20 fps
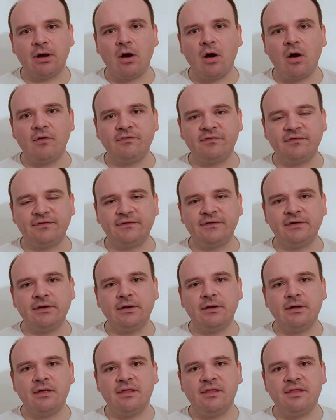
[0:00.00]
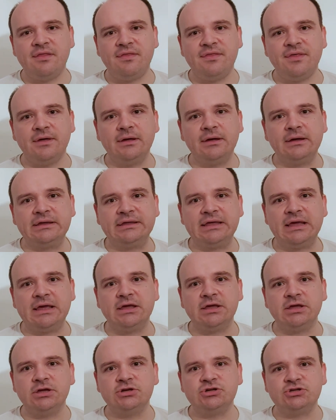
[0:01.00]
of uh, the
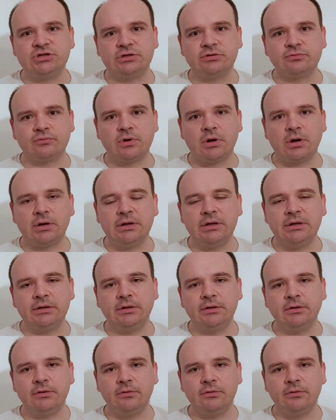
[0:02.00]
KE jetronic.